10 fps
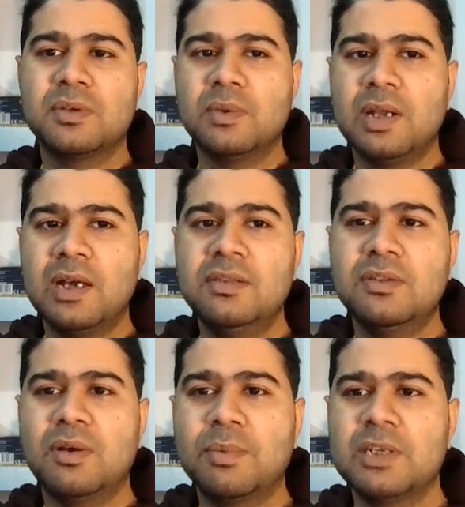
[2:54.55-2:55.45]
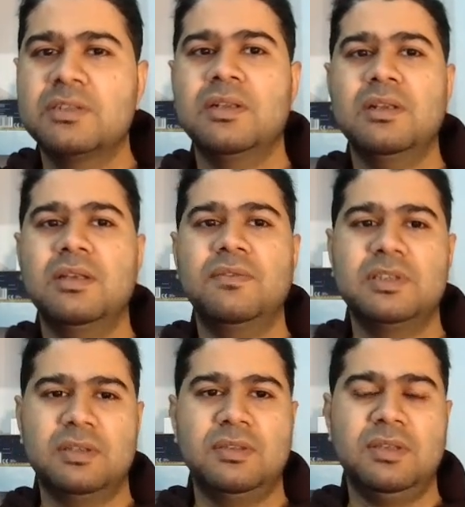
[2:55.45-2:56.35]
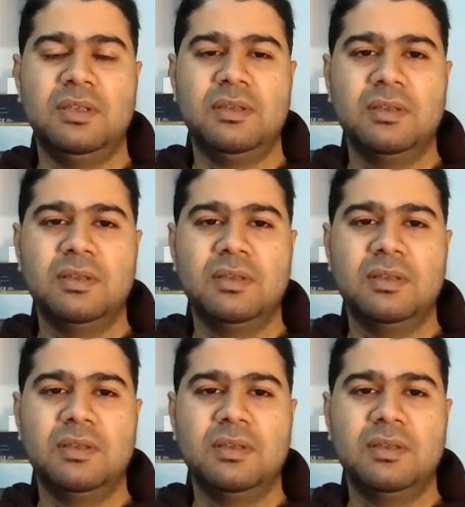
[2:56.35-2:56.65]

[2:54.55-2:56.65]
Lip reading: to enhance operational efficiency.